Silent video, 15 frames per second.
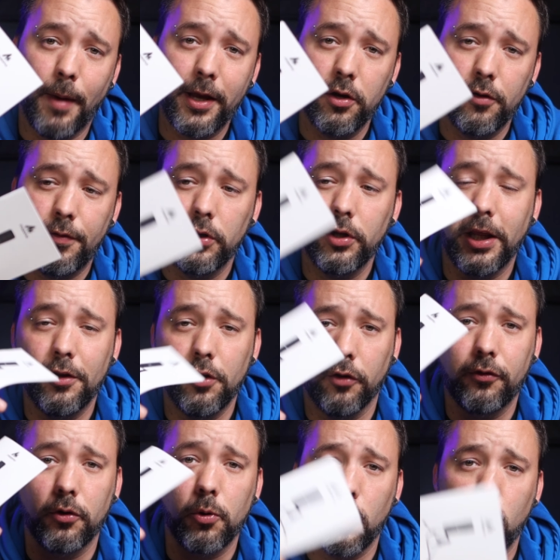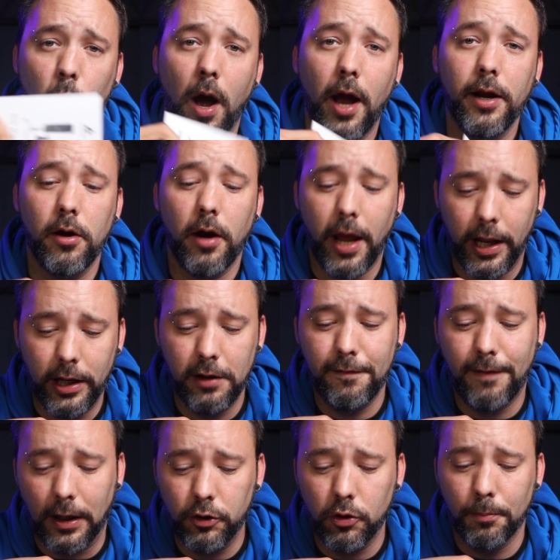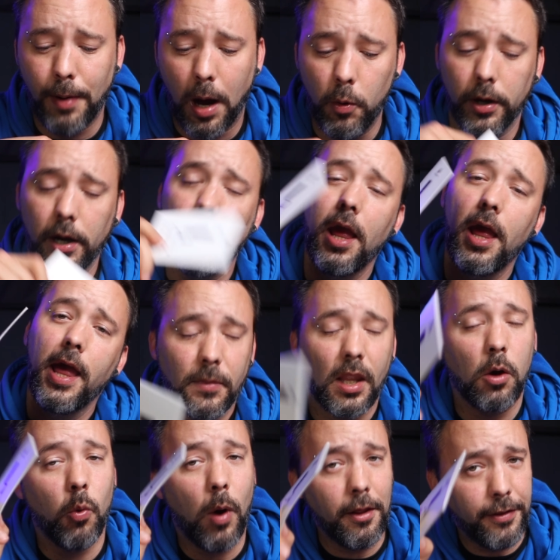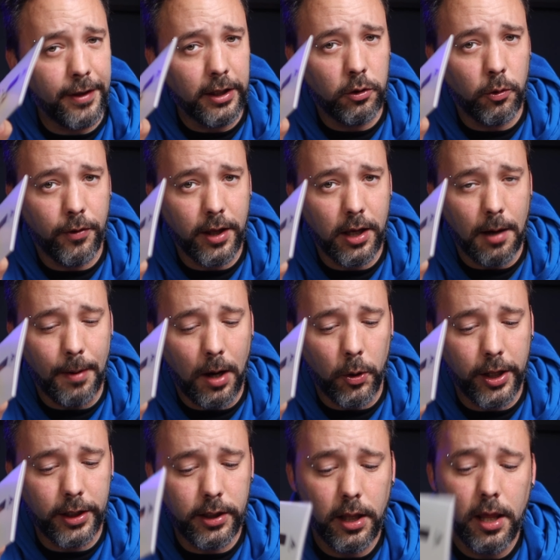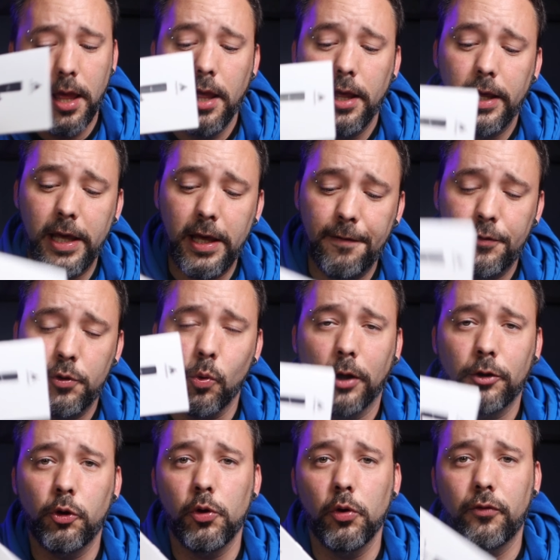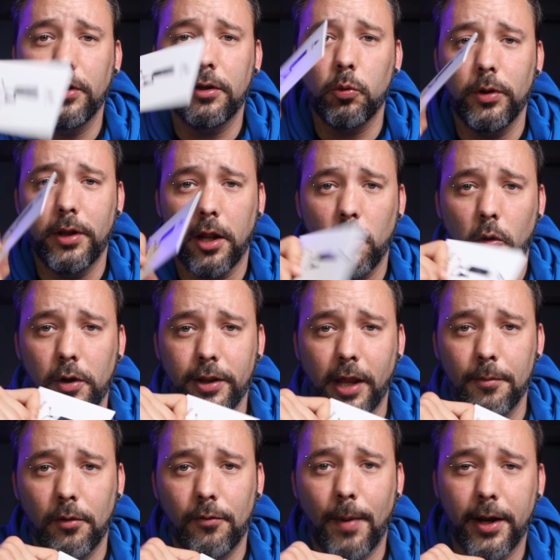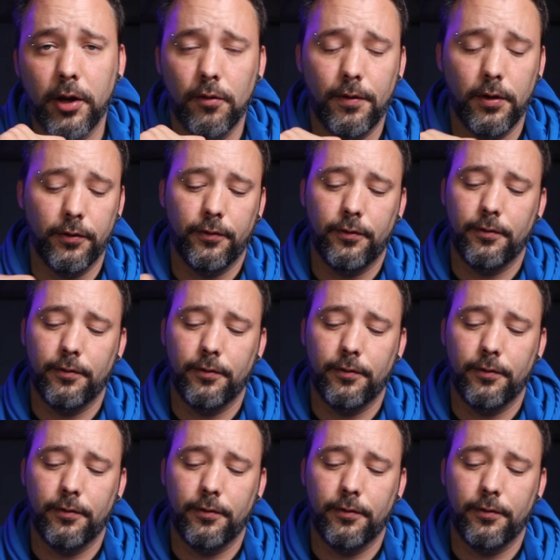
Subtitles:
microphone, it doesn't require any phantom power. One thing to think about it, if you want to use it with another type of microphone.